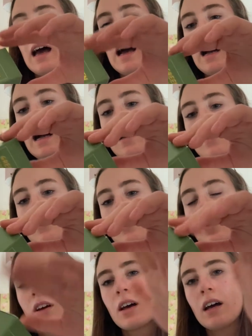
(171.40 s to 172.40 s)
and
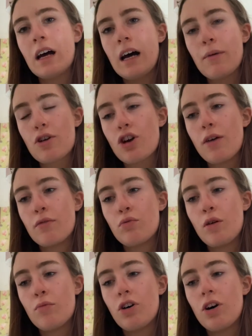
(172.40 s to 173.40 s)
I washed it off with
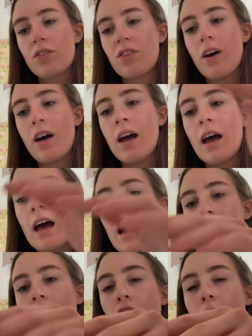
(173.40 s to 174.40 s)
warm water,
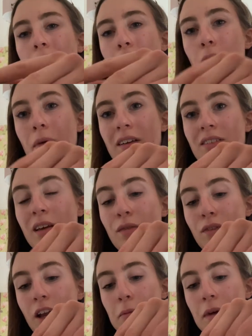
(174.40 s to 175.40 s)
and oh my god, my skin
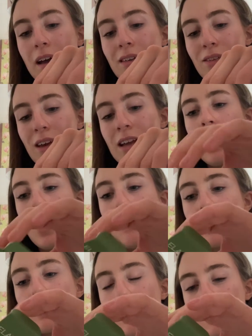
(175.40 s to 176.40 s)
felt amazing.
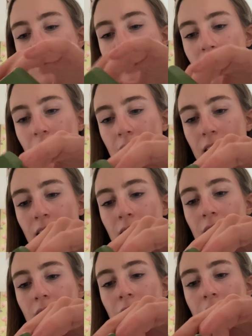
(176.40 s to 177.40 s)
Obviously with a stick
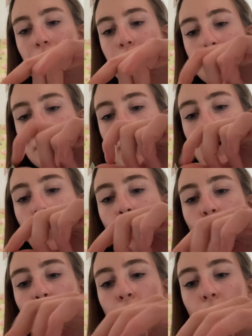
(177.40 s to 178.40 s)
it can be a bit
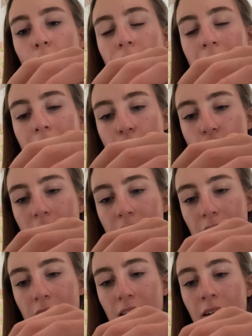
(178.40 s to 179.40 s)

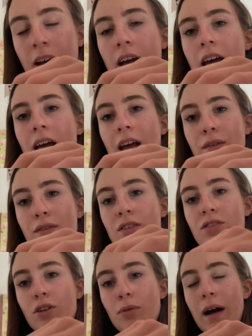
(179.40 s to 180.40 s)
unhygienic if you
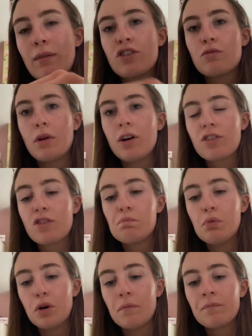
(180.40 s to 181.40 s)
do have spots,
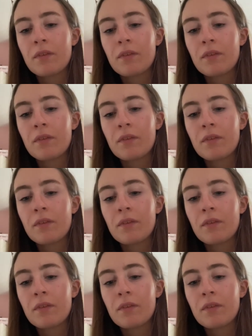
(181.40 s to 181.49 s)
but